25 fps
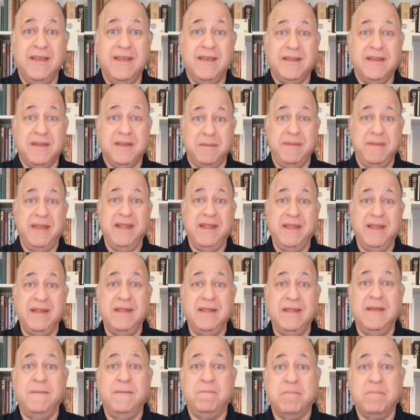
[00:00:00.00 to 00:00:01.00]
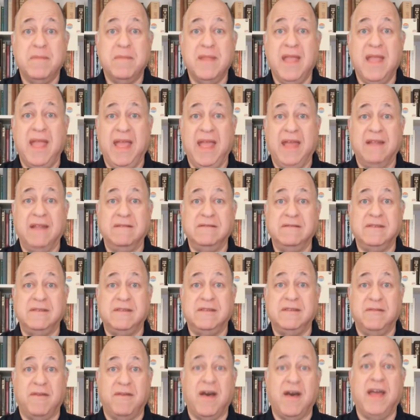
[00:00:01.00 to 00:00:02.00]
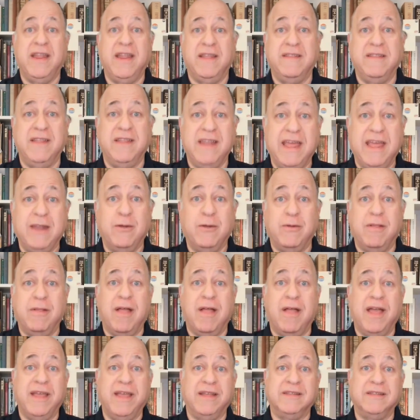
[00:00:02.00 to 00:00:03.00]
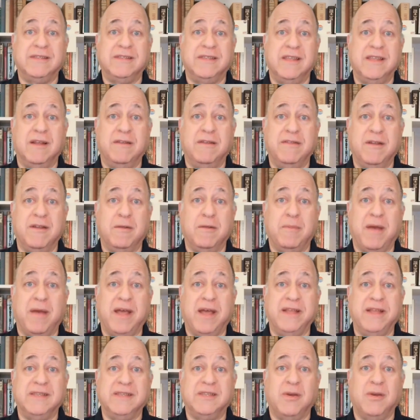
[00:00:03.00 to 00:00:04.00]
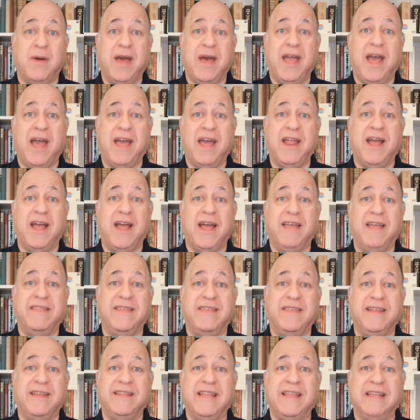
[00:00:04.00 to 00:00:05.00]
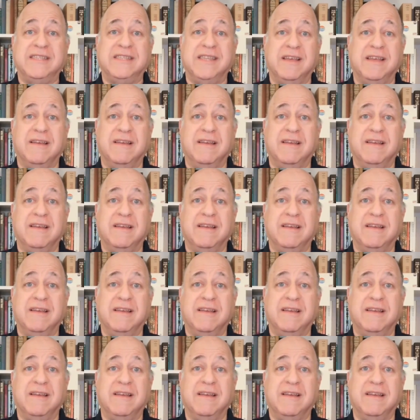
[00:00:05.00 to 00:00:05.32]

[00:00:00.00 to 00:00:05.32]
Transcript: committed, and dividing the NATO alliance thereby. So I think that's